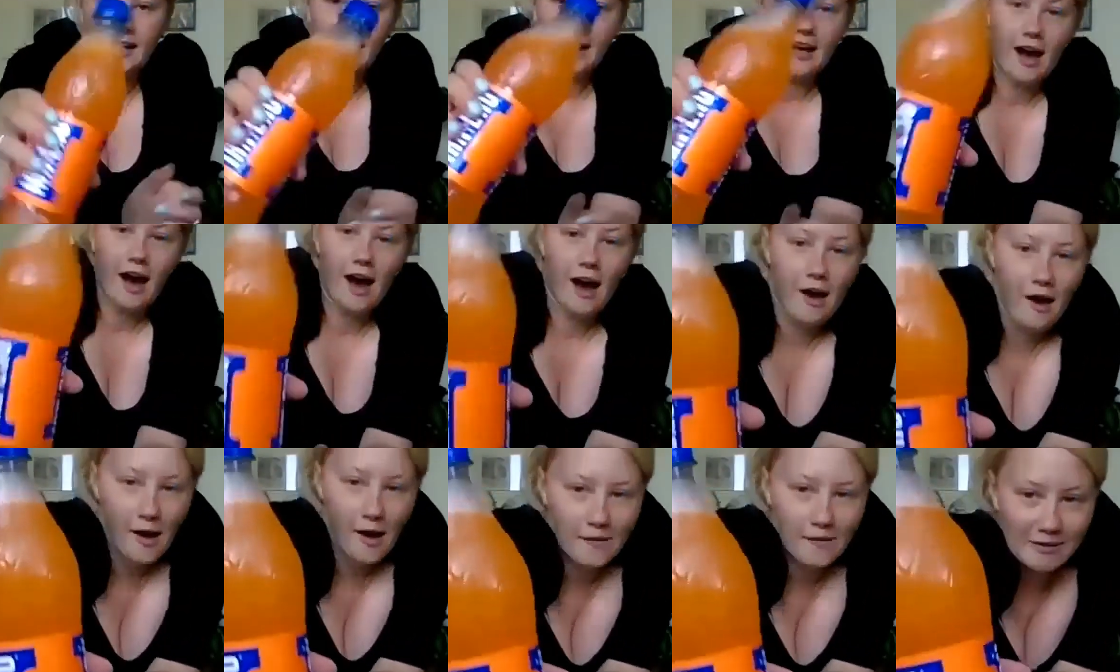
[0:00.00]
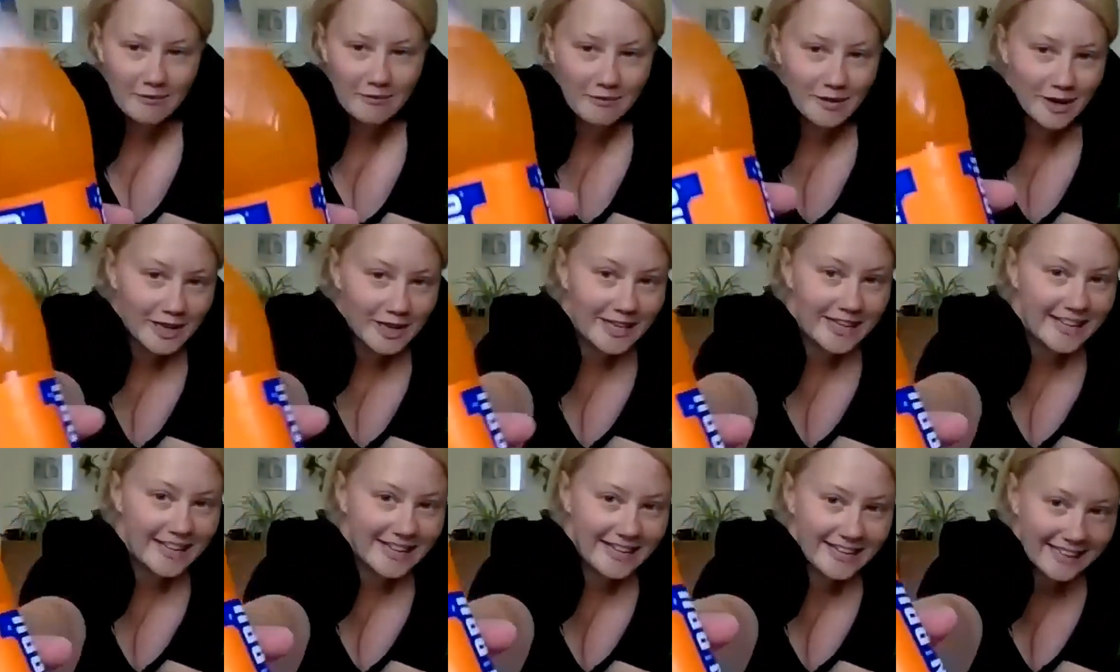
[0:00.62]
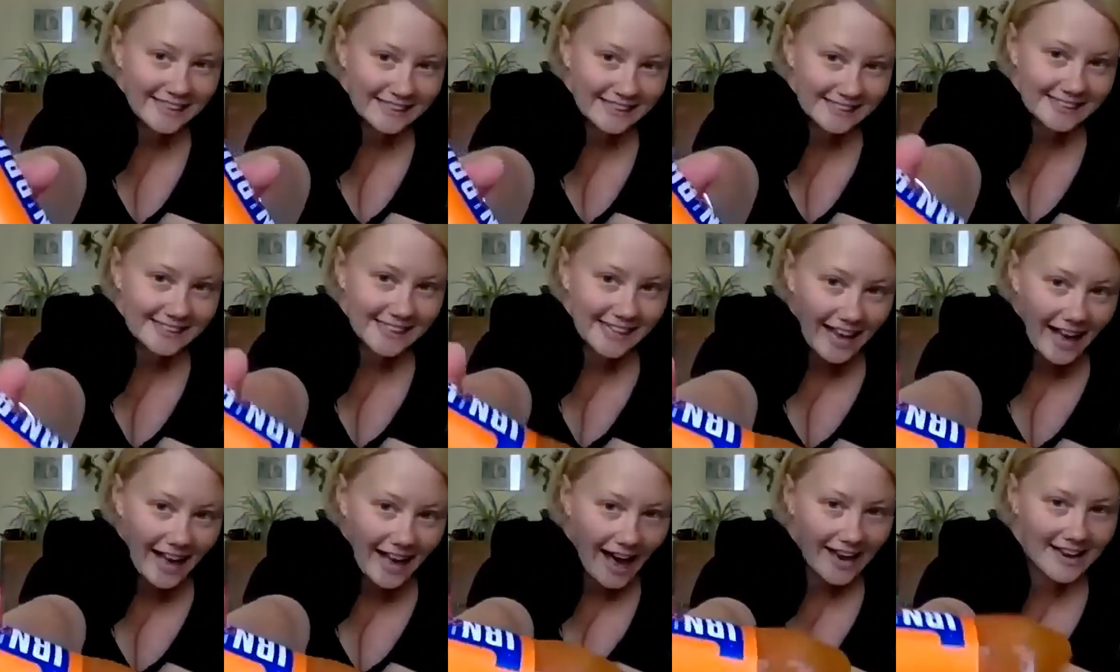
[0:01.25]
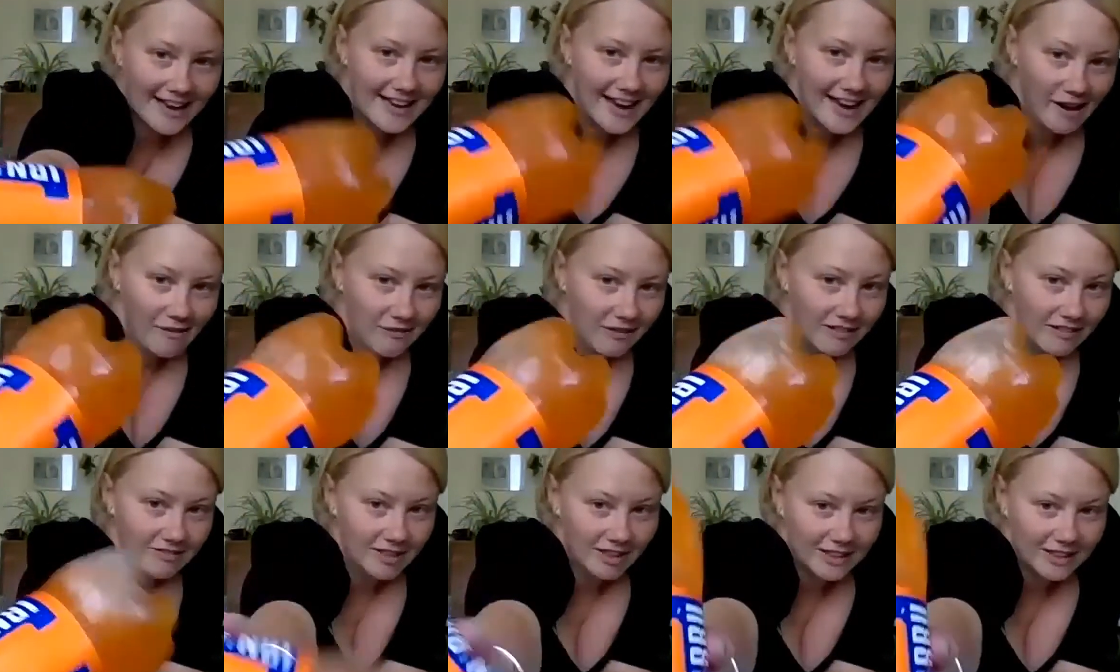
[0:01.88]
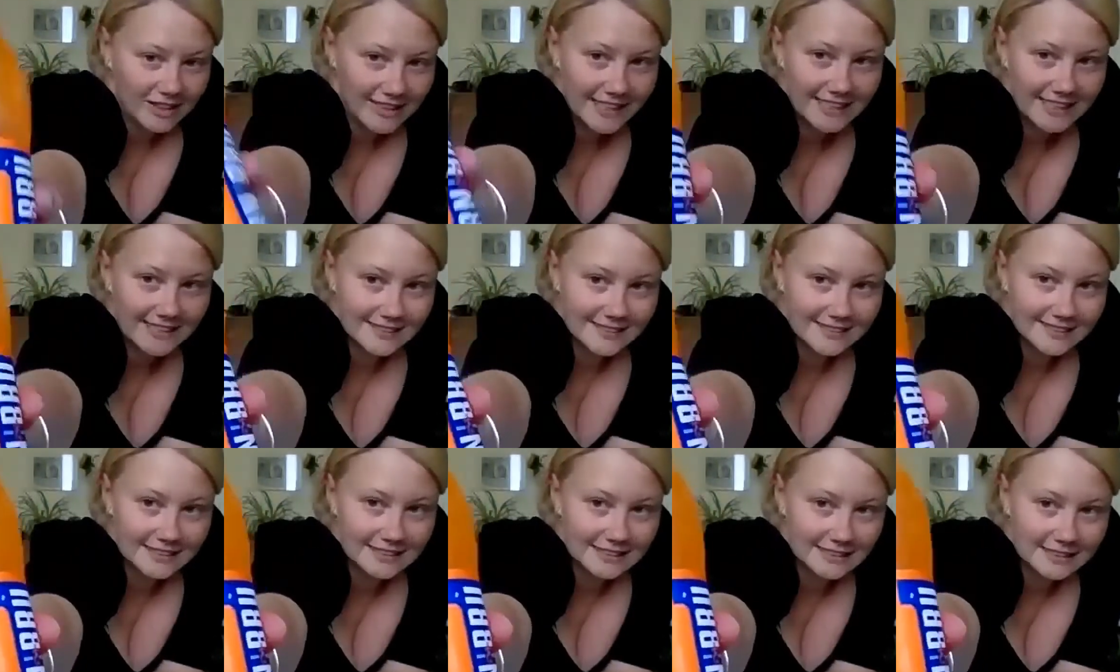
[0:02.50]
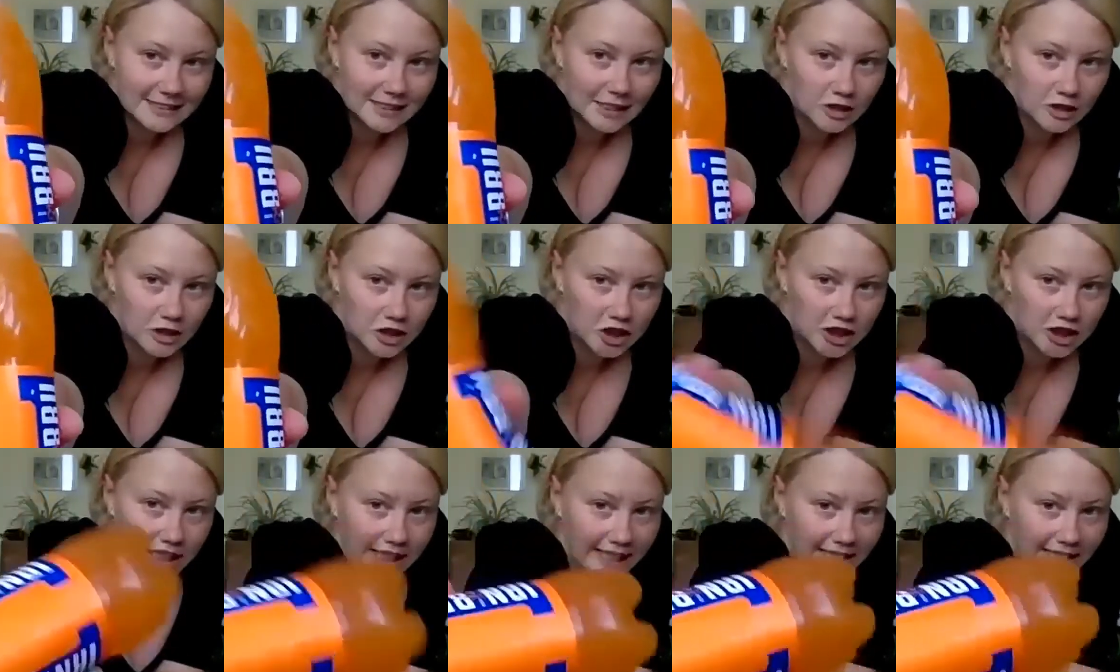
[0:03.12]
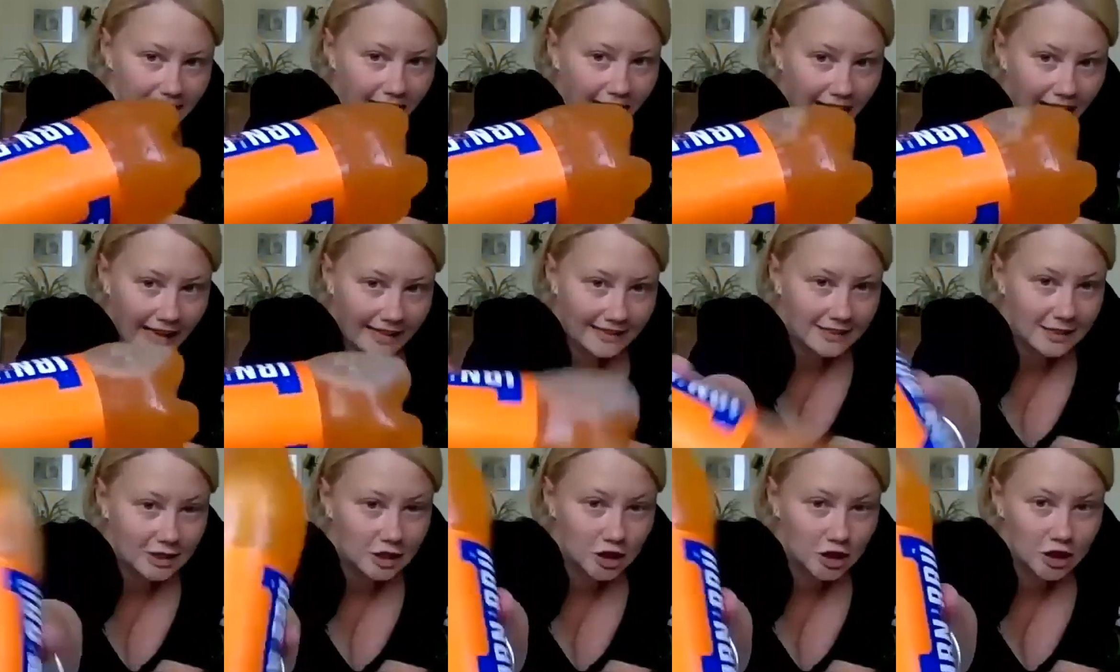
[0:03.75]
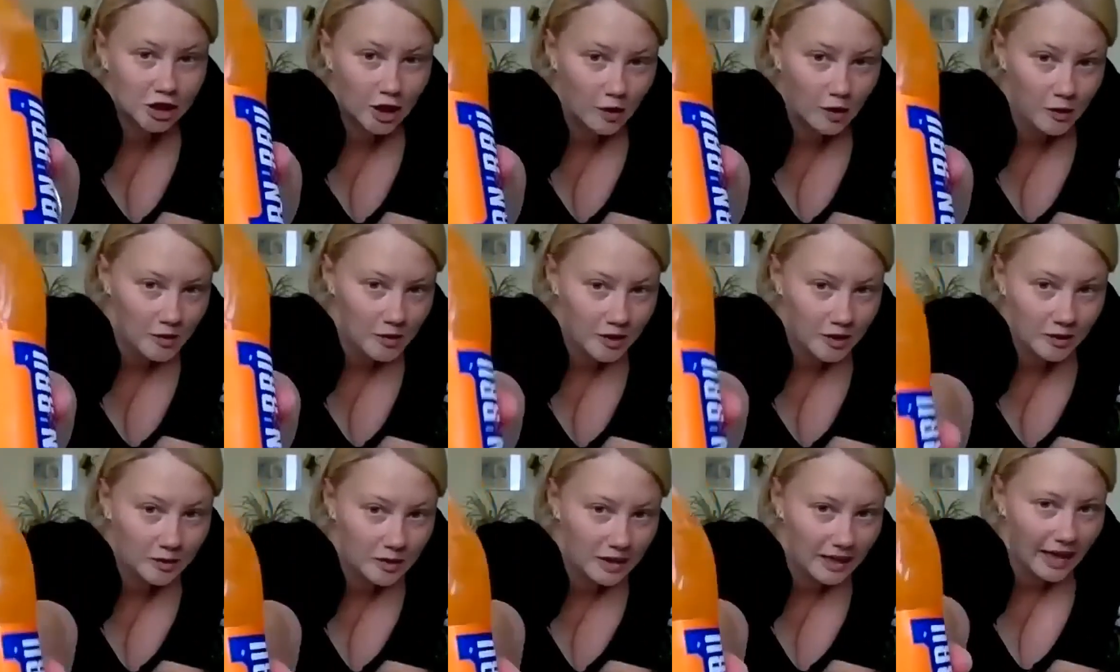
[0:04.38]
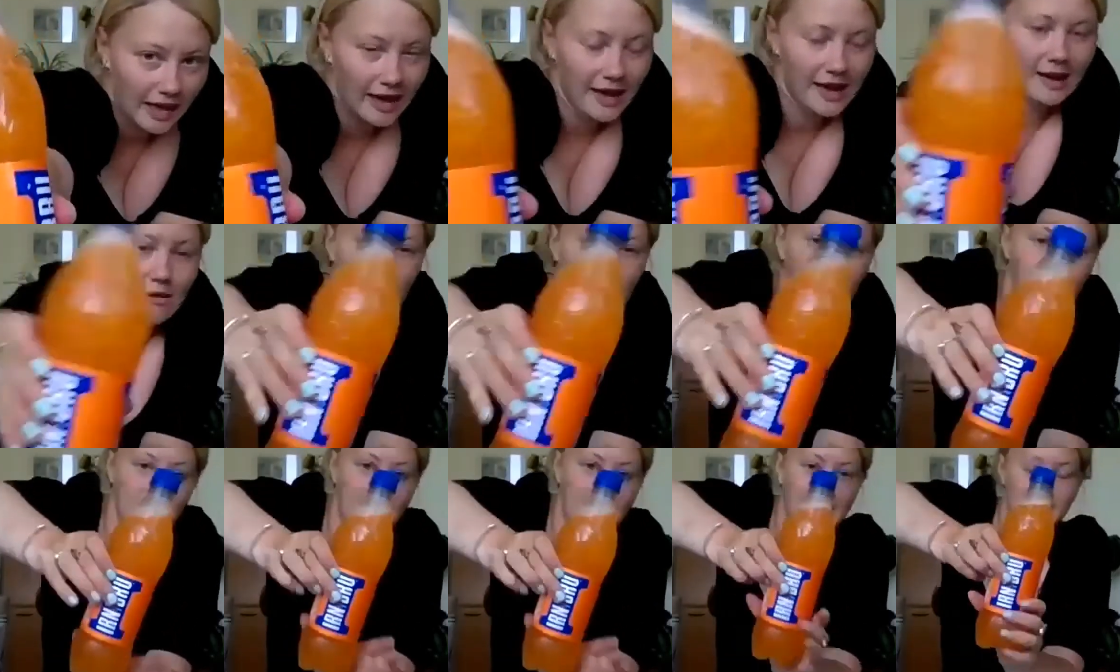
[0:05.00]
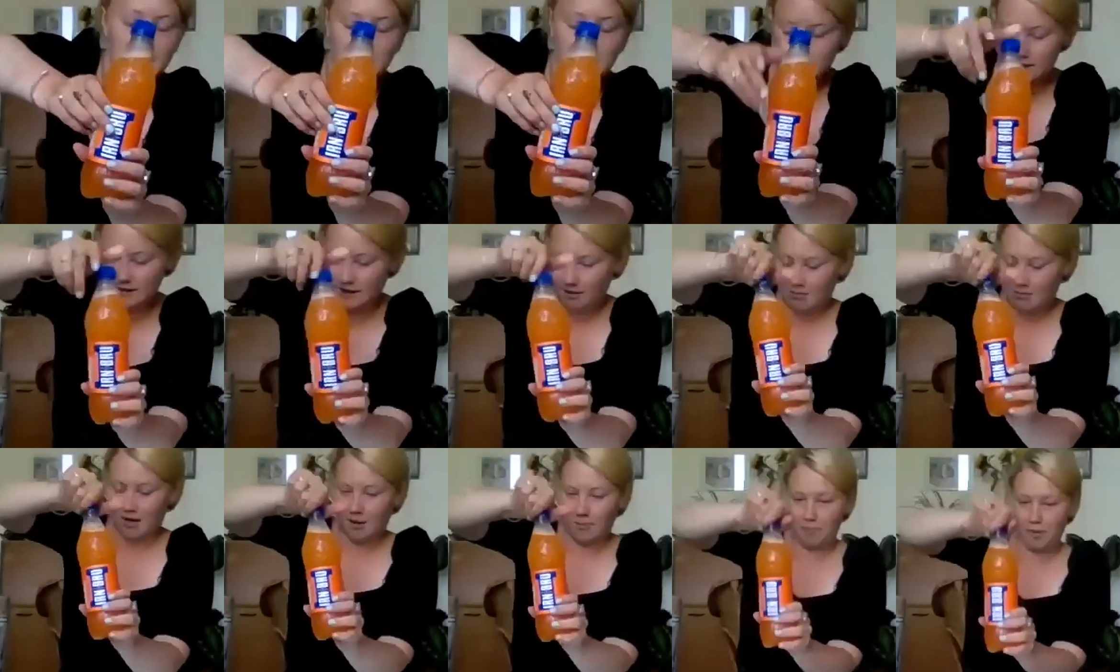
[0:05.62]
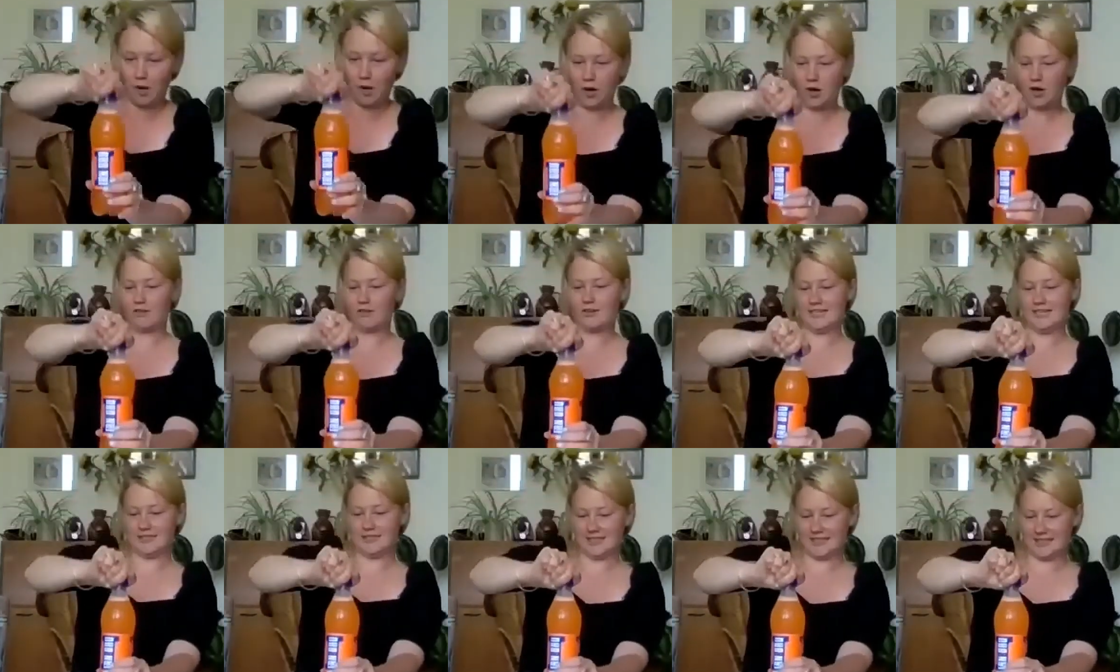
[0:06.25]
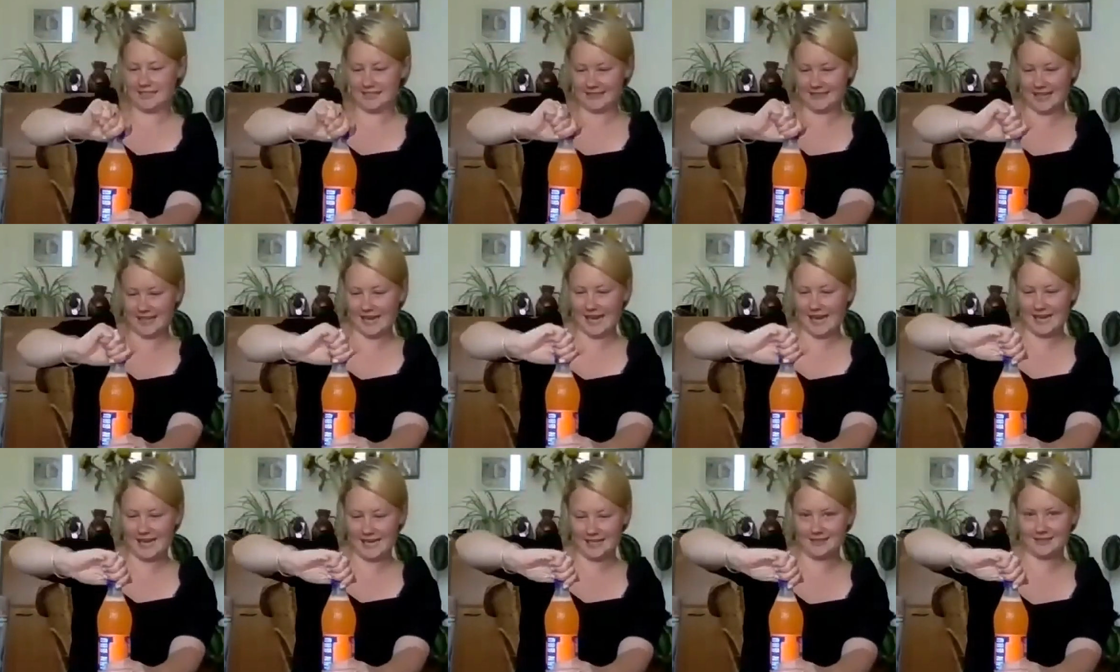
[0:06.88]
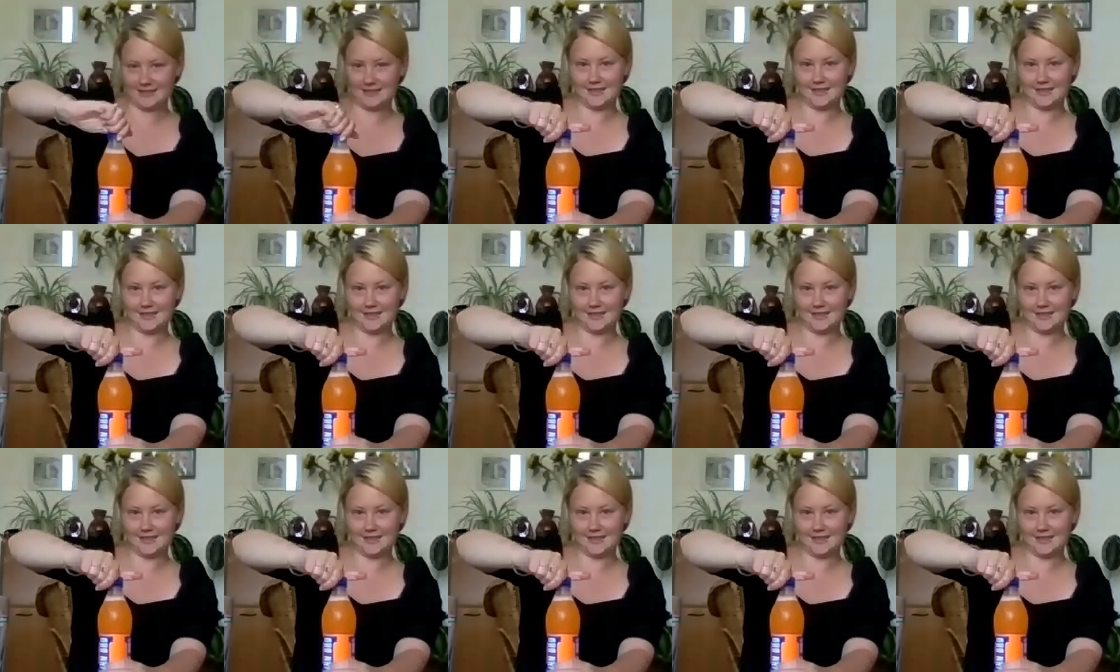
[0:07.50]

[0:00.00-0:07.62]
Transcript: Oh, it worked. And now I've got an instant slushy. And to show you that, what I'm going to do is I'm going to pour it into this glass.